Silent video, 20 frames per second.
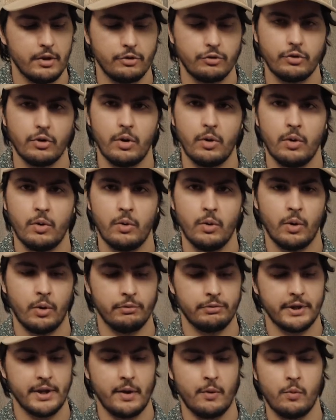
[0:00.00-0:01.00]
So
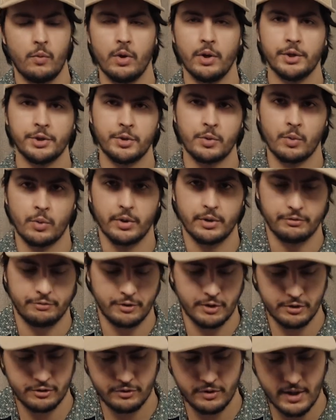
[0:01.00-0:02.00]
over that 1 chord,
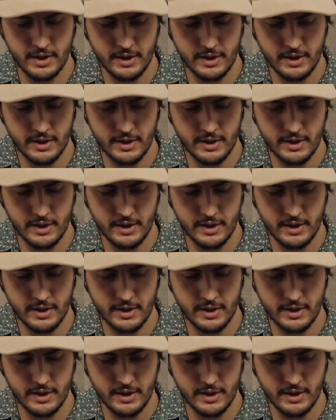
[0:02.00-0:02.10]
first